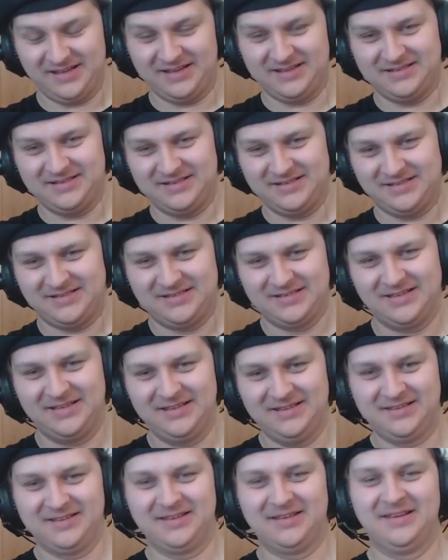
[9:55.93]
it's
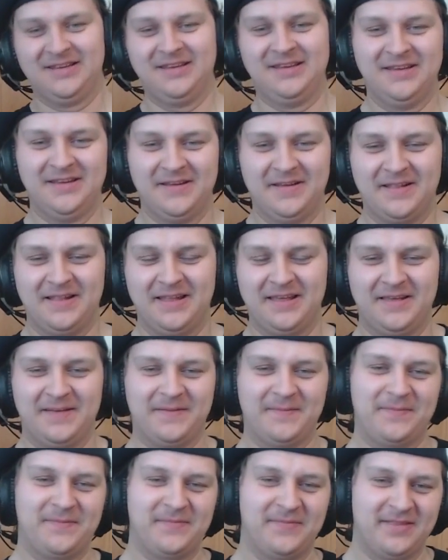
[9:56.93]
it, like
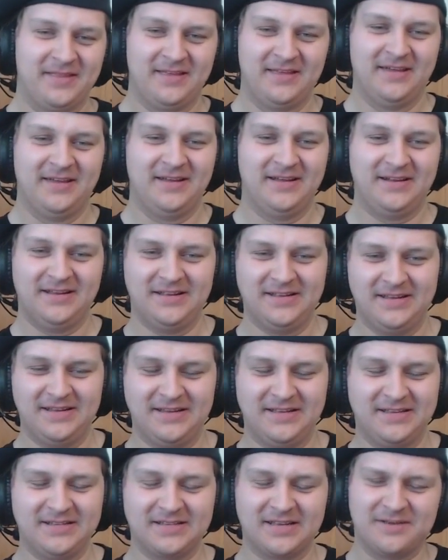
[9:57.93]
it,
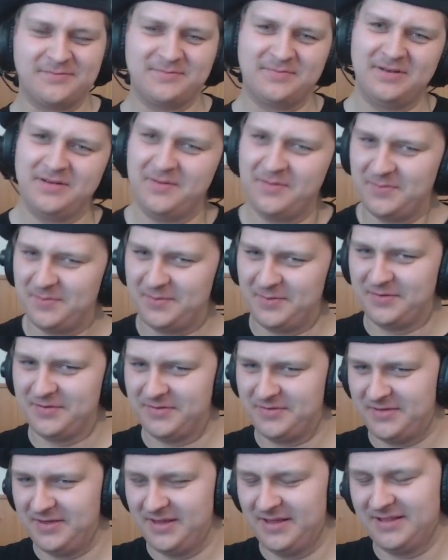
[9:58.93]
it is unbelievable
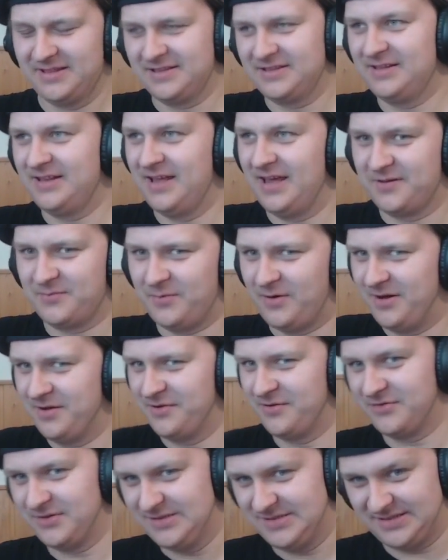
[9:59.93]
to think that like
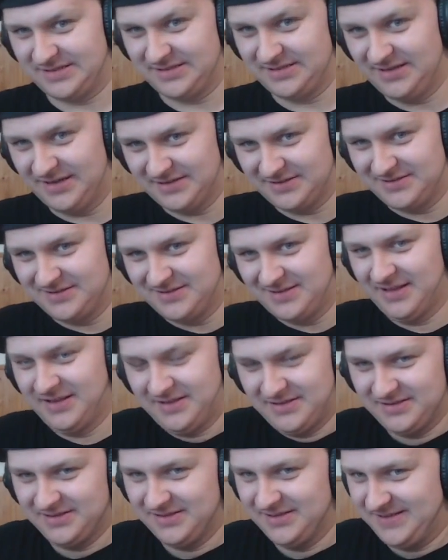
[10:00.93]
Wander is not
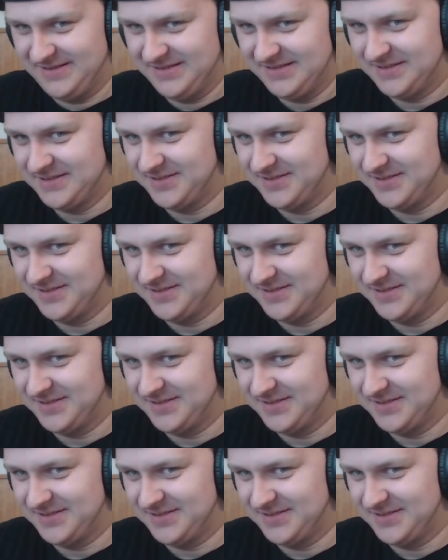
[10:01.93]
like isn't